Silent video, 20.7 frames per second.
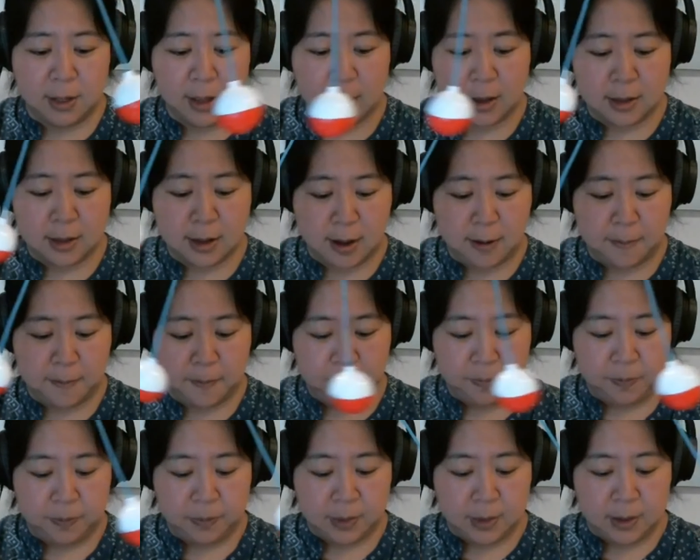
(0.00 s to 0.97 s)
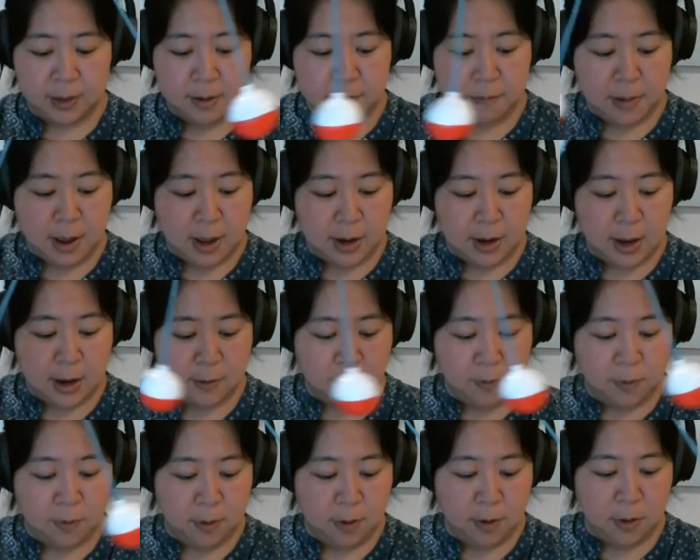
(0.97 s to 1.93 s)
like that. back and
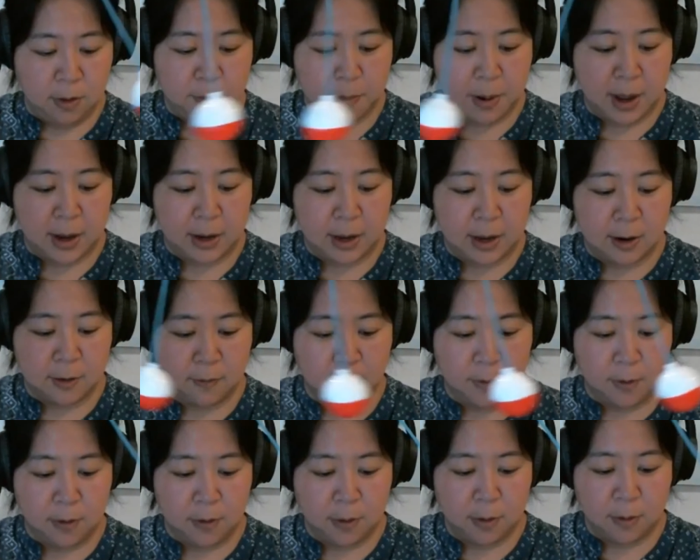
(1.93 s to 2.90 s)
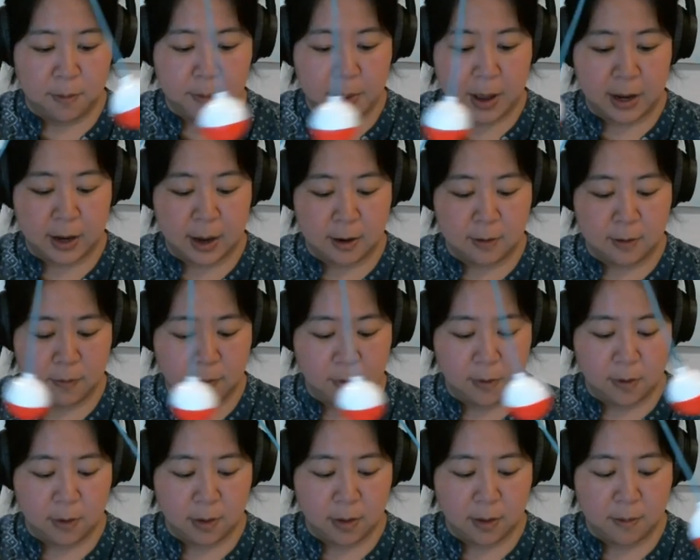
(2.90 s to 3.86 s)
forth, back and forth, back and forth,
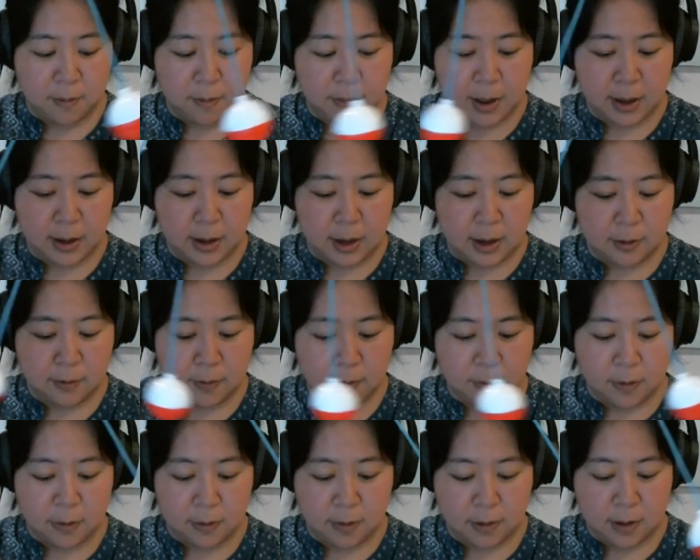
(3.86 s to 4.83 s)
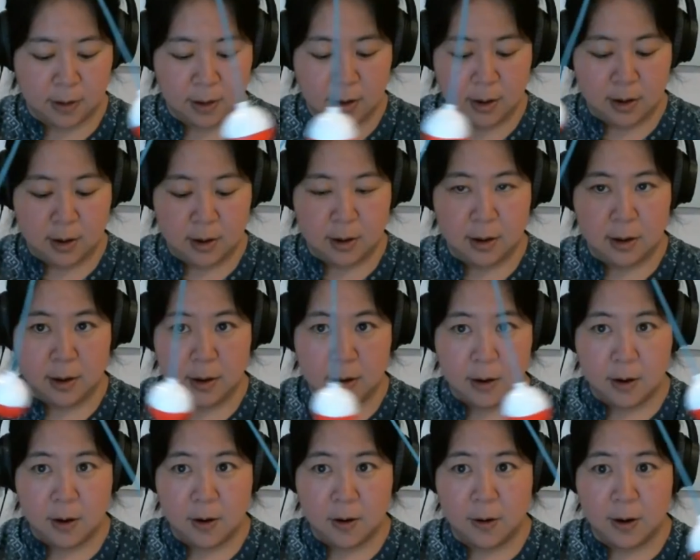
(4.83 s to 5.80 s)
back and forth.
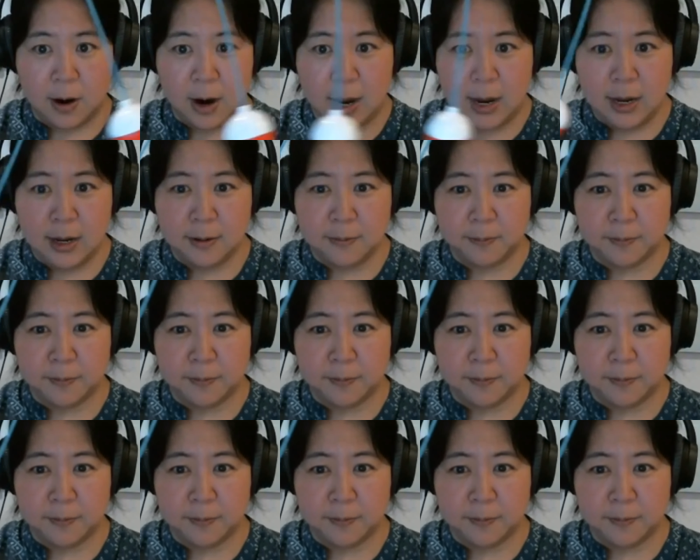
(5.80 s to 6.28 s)
All right?